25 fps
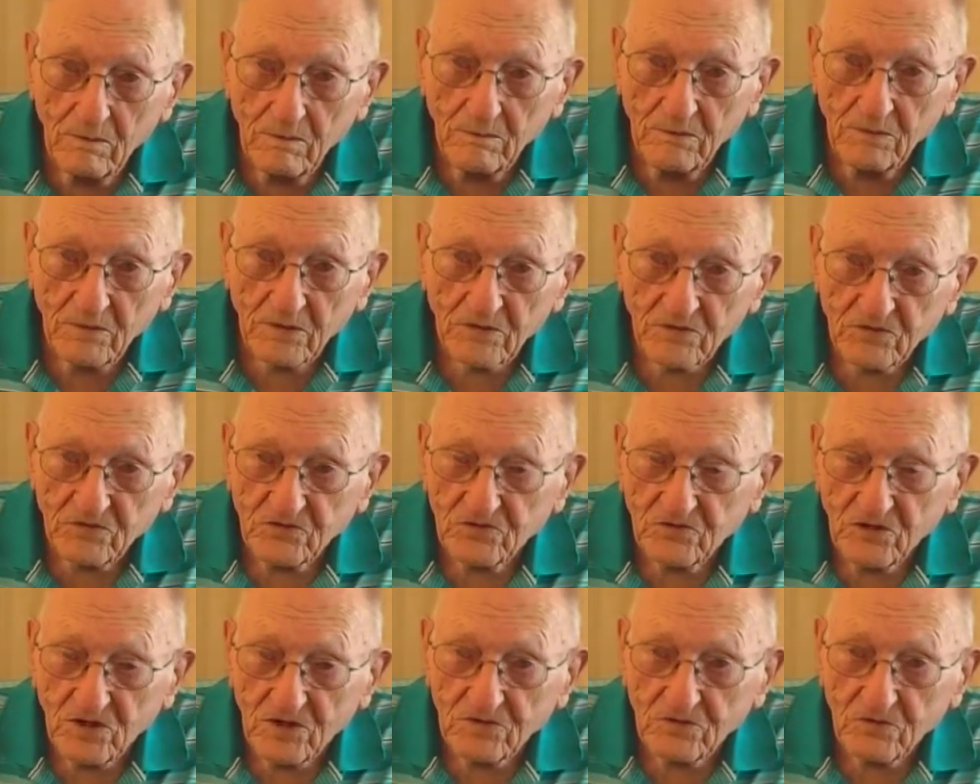they could
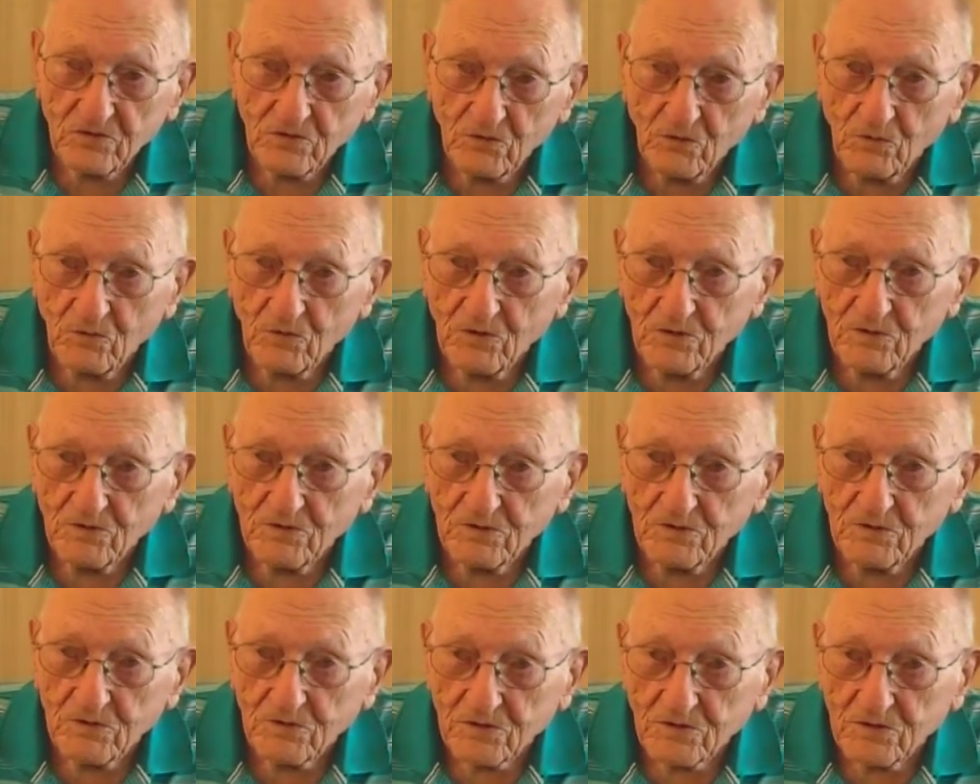shut the door
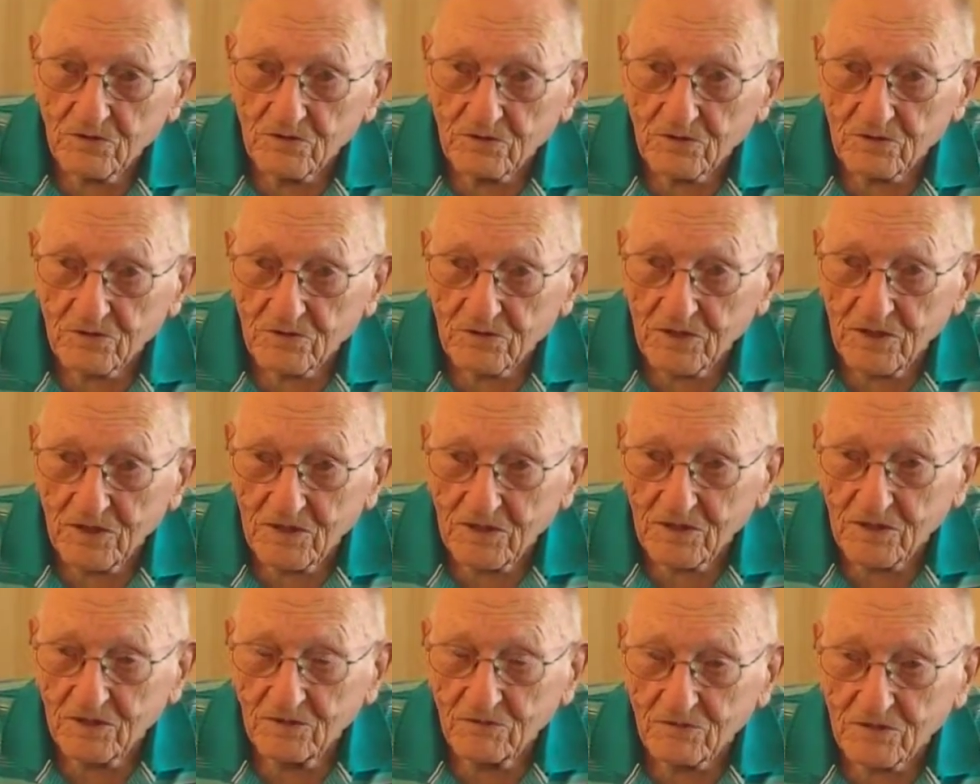and you couldn't get
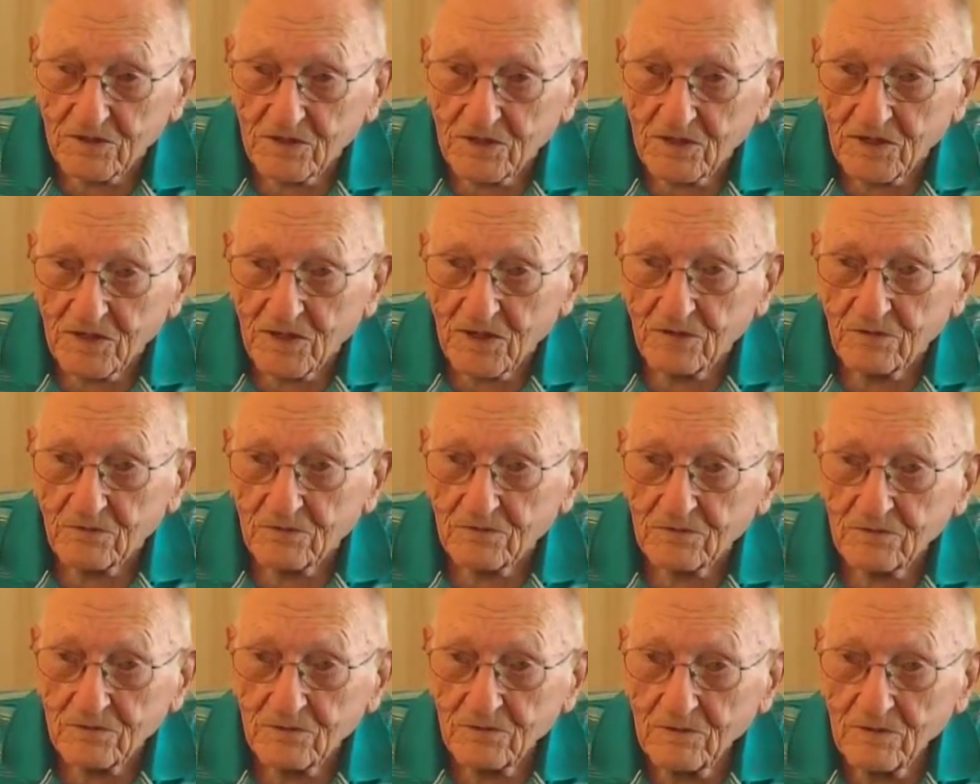in or get
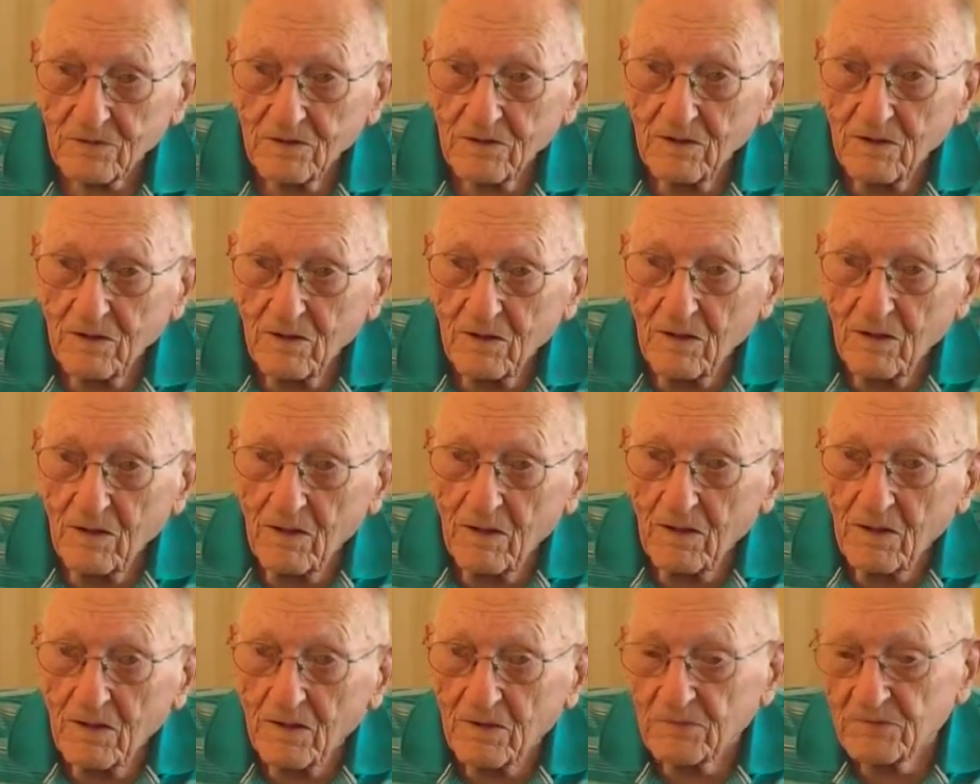out.
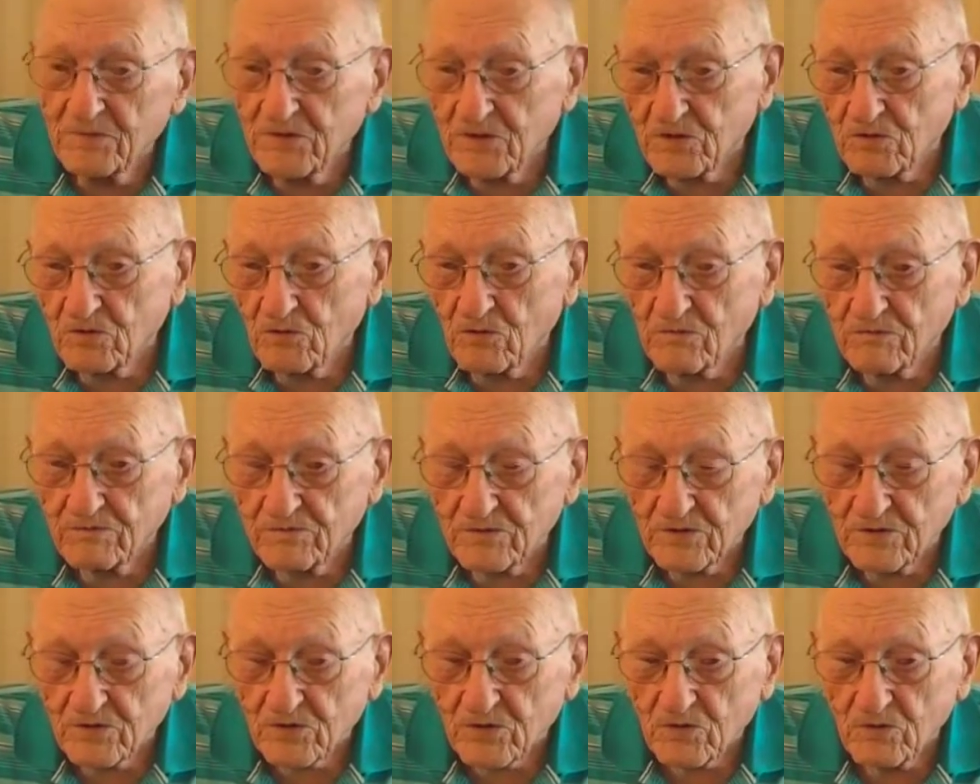And then over
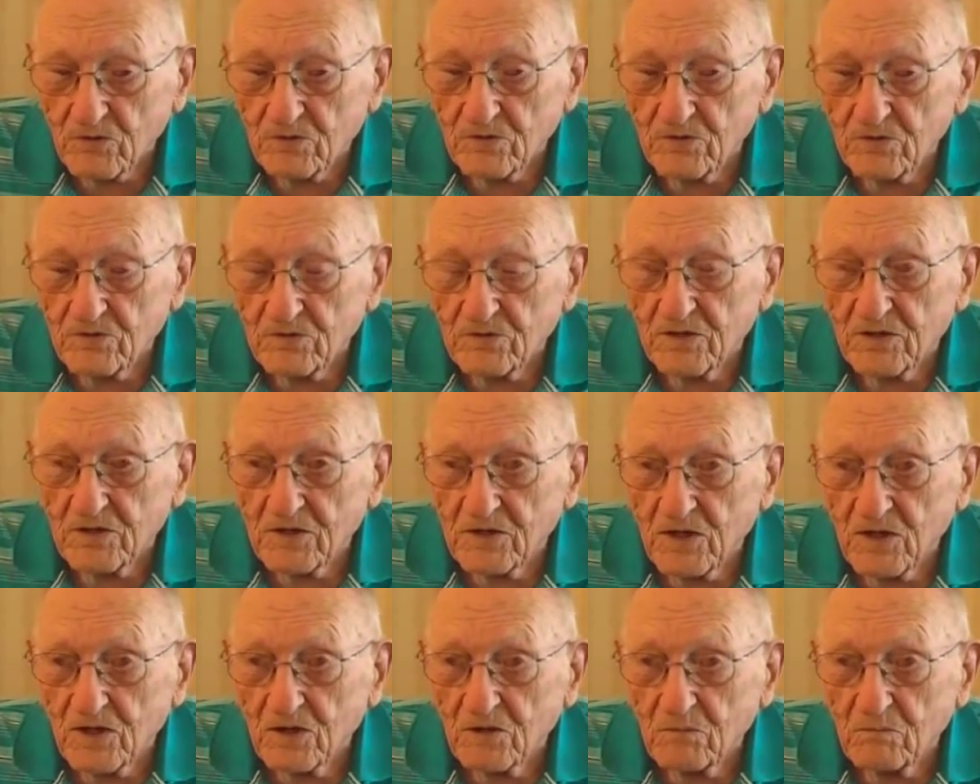in the corner they
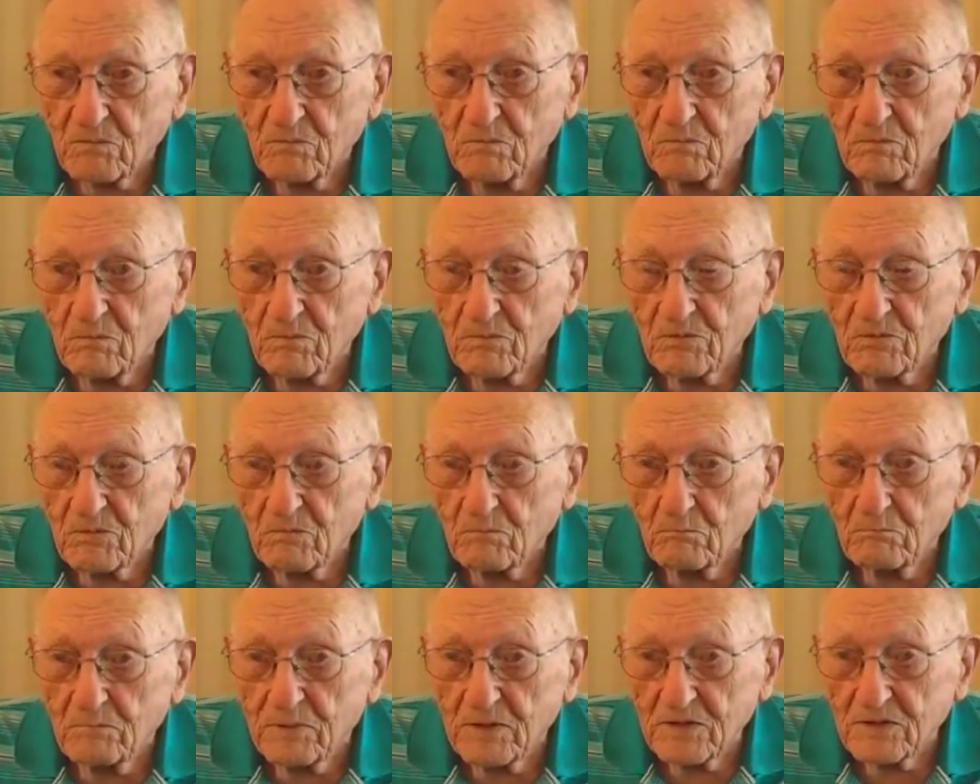had
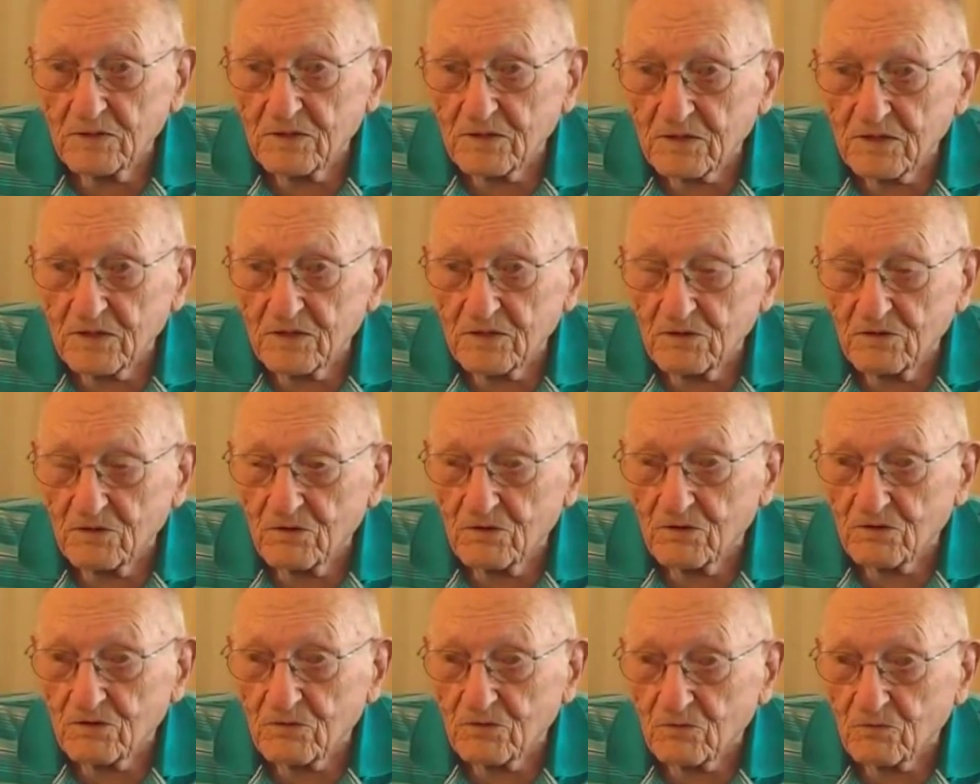building in
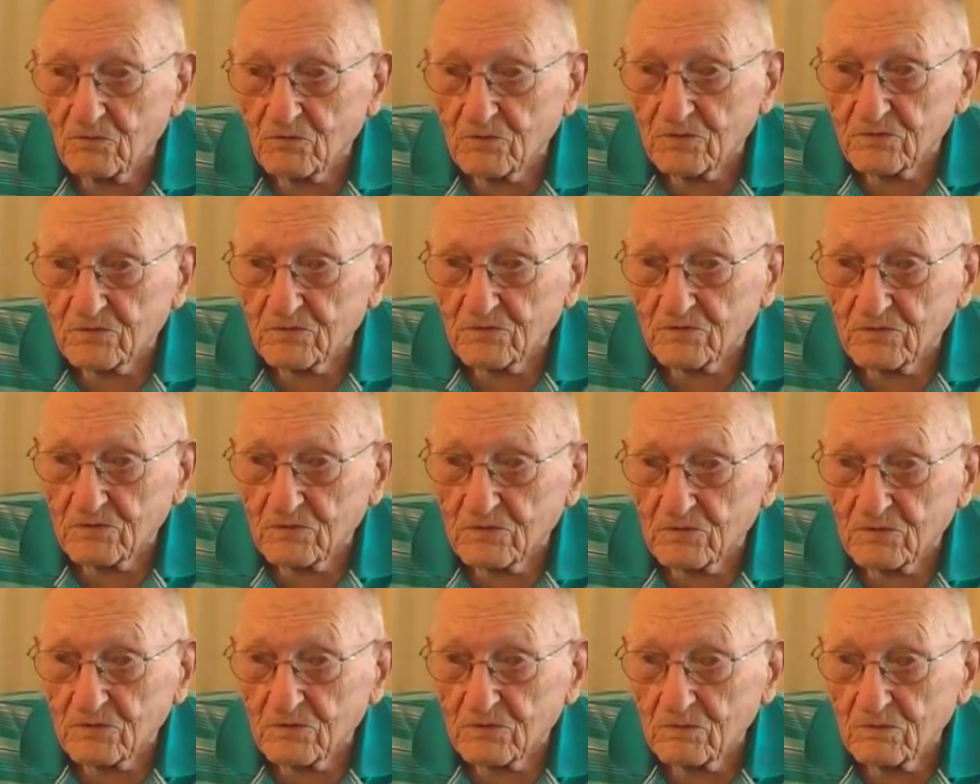there that was
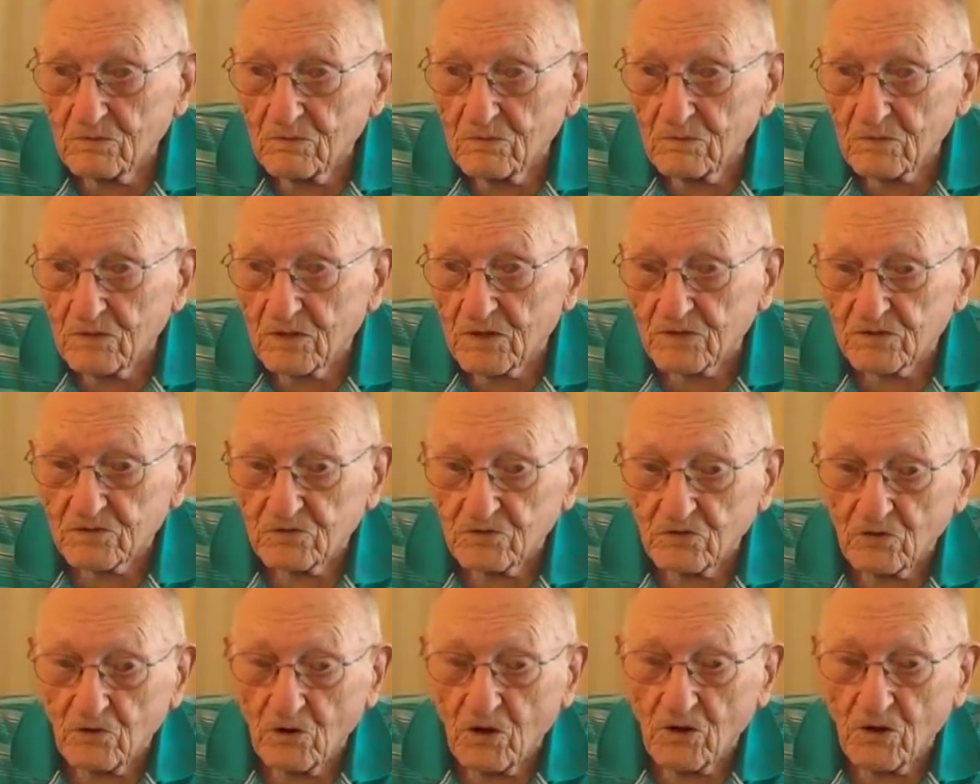like their